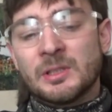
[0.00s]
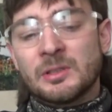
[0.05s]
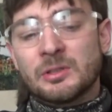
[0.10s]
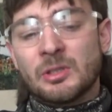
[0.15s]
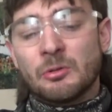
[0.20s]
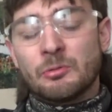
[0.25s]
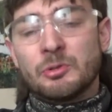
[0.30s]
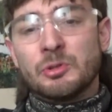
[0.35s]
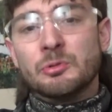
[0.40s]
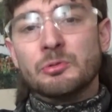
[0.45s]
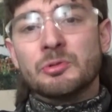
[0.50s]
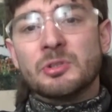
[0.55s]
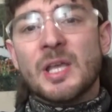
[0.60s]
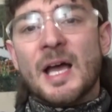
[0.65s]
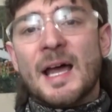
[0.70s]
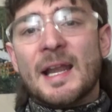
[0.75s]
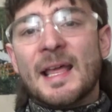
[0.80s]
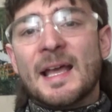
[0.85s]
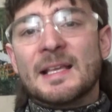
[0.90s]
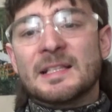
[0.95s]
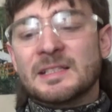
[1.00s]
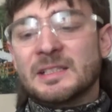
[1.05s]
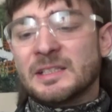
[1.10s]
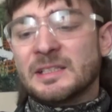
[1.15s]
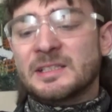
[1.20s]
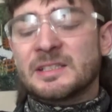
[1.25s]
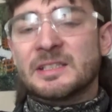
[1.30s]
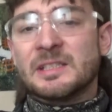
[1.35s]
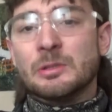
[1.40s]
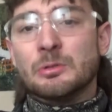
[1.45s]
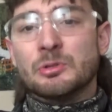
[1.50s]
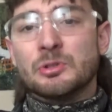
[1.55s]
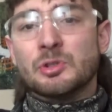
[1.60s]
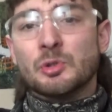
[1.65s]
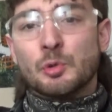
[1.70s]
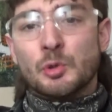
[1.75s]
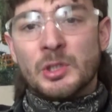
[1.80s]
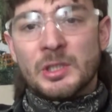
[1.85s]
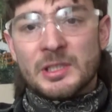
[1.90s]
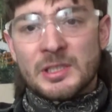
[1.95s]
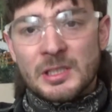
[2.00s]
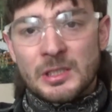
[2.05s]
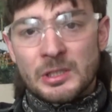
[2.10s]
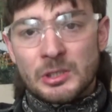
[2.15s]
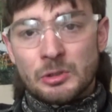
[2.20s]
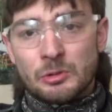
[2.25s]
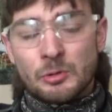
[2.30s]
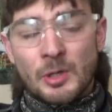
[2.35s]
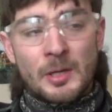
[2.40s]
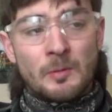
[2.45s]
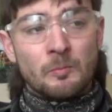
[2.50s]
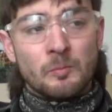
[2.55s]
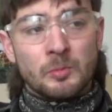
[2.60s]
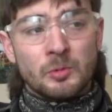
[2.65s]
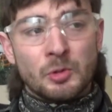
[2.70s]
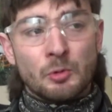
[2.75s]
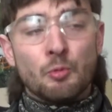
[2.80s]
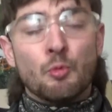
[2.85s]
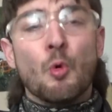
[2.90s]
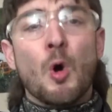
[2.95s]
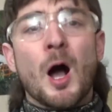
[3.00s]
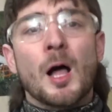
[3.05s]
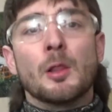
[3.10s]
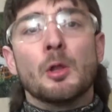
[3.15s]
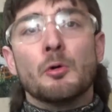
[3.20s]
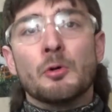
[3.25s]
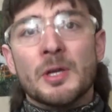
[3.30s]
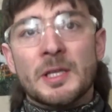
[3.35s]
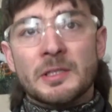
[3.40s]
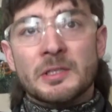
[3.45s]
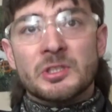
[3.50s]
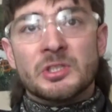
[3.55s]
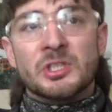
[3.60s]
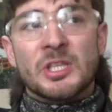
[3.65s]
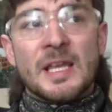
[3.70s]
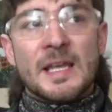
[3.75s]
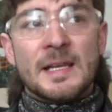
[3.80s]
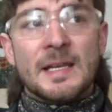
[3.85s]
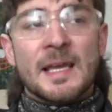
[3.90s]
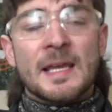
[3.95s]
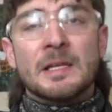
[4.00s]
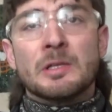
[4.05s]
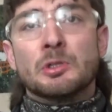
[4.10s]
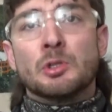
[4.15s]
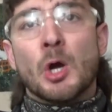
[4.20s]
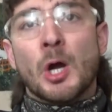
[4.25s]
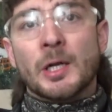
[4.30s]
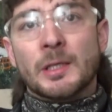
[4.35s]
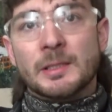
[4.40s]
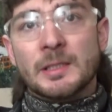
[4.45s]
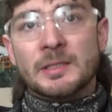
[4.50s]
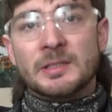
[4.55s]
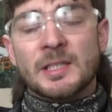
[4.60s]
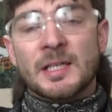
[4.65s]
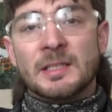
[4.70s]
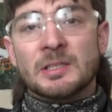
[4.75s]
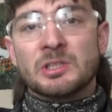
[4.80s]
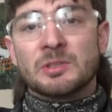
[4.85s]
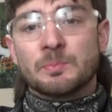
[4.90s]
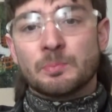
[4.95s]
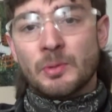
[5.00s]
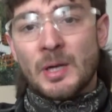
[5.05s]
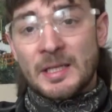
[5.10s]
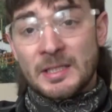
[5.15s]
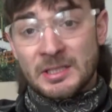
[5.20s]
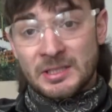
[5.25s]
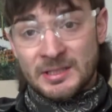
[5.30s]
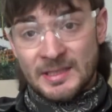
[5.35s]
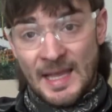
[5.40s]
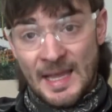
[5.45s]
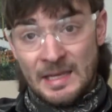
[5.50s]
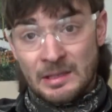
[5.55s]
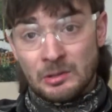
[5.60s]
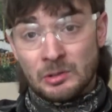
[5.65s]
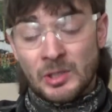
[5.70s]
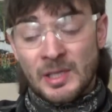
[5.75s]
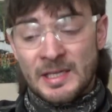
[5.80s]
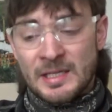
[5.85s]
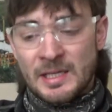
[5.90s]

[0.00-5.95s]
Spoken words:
don't use that as an excuse to continue and to wallow in sin and darkness and spread scandal and